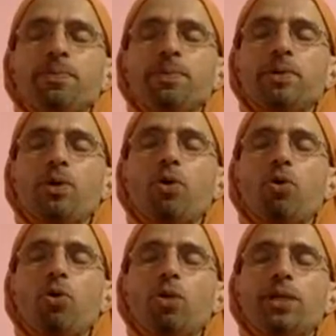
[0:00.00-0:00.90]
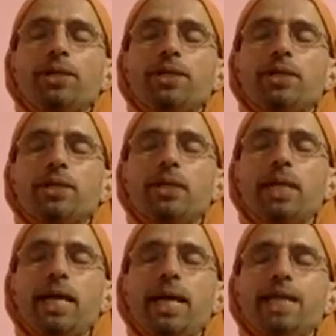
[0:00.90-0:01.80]
all the
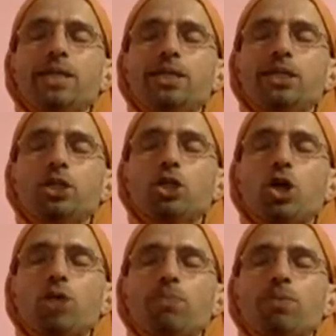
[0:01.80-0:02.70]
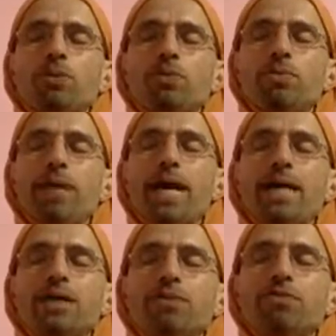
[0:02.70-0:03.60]
head, the top,
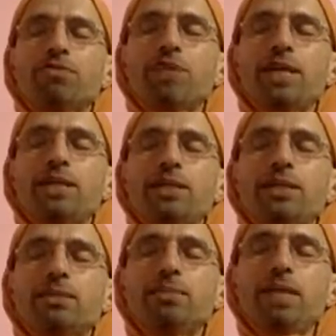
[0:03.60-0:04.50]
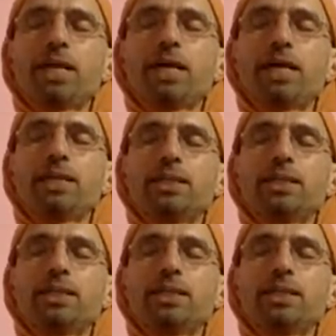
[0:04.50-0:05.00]
back, front, behind,